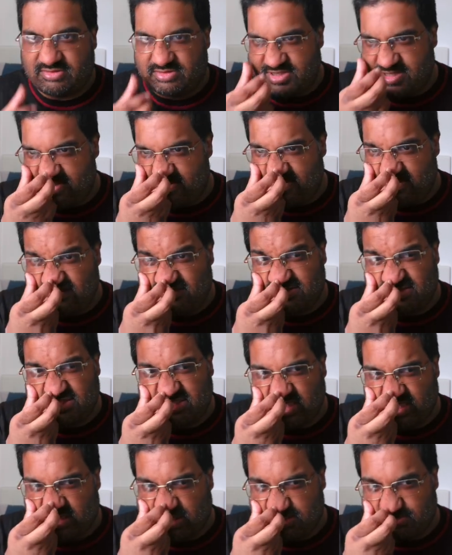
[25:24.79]
they
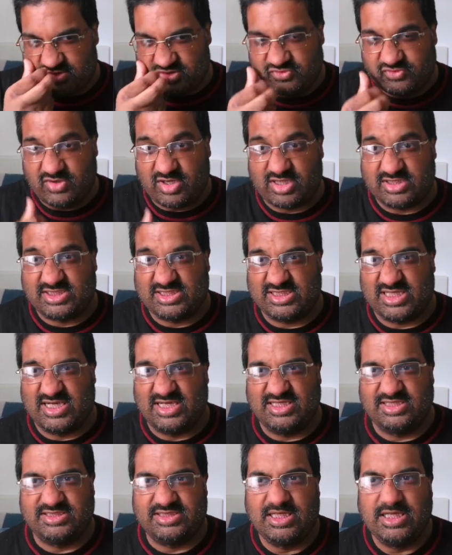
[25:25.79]
honestly come across
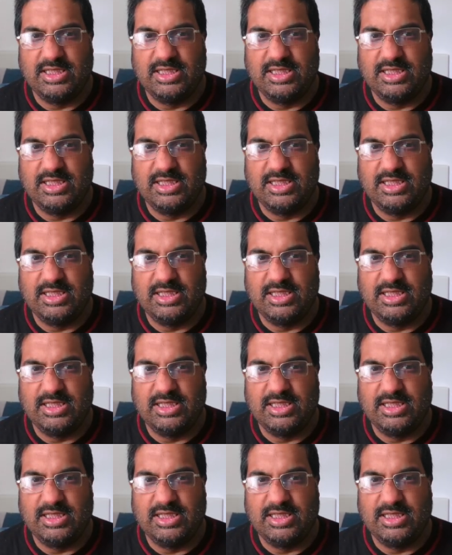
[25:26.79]
as